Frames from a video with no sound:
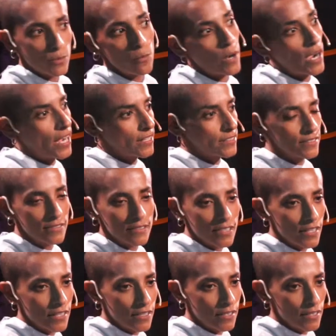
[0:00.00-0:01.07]
one
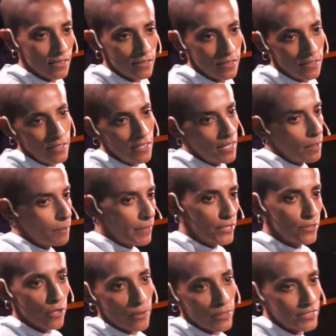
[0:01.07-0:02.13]

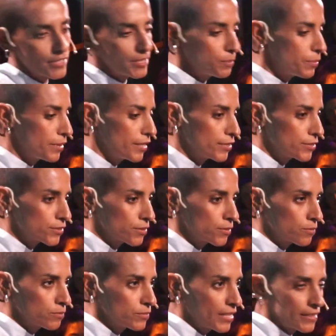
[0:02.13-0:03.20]
minority
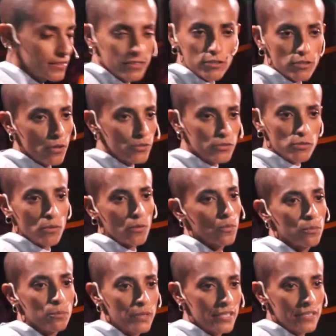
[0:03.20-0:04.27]
person, that's
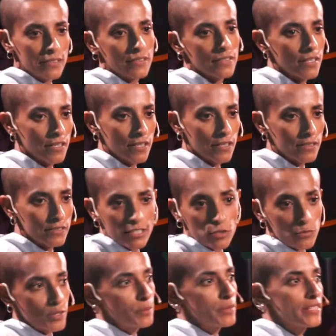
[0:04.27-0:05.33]
also being
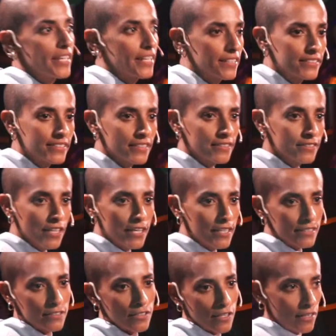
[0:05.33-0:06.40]
discriminating
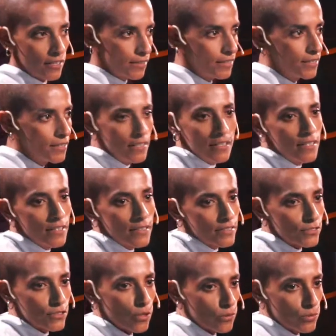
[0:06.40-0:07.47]
in a.
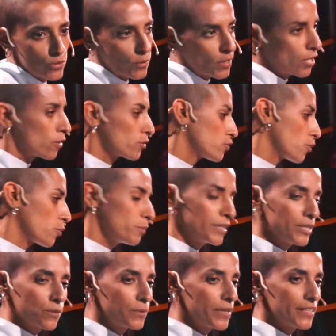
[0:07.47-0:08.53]
So you are also
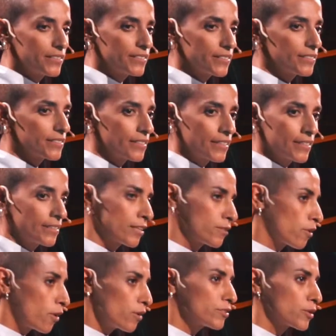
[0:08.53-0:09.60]
being racist in
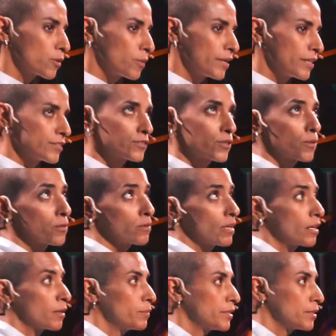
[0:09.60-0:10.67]
another way. So
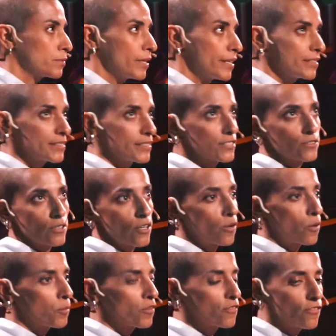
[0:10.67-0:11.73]
being racist or
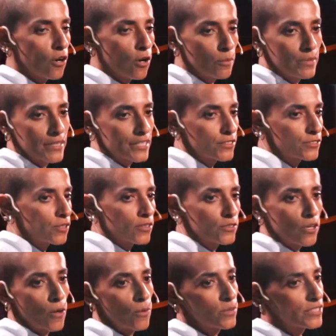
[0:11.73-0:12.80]
homophobic is
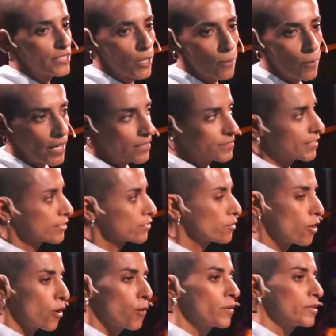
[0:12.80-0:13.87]
not only the one that
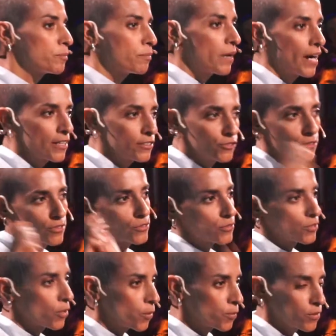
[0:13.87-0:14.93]
go and punch or
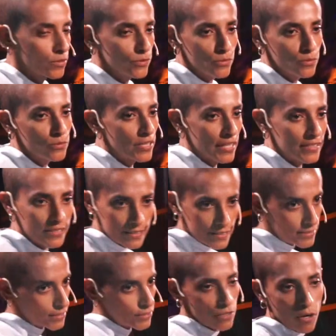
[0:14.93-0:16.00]
throw or do that.
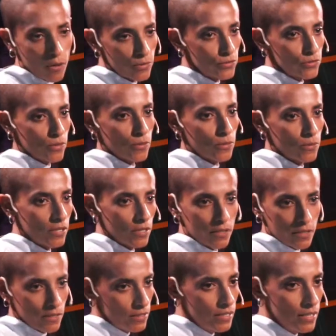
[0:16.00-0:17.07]
This is
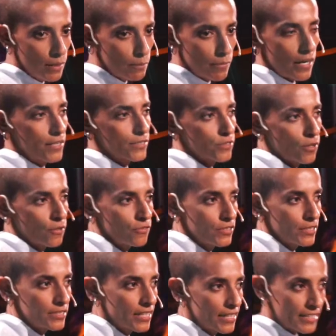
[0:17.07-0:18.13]
also part of
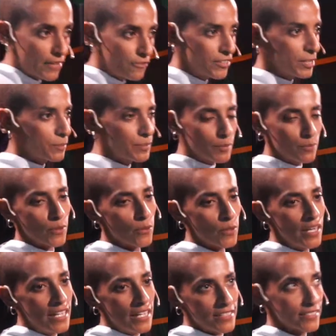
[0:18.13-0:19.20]
it. And I think people
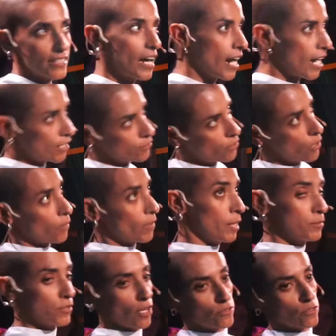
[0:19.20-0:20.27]
say, no,
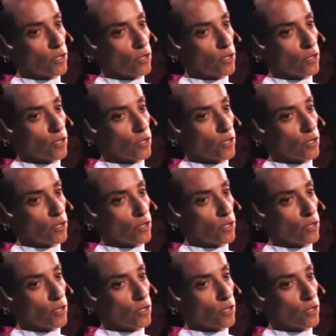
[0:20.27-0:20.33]
I'm not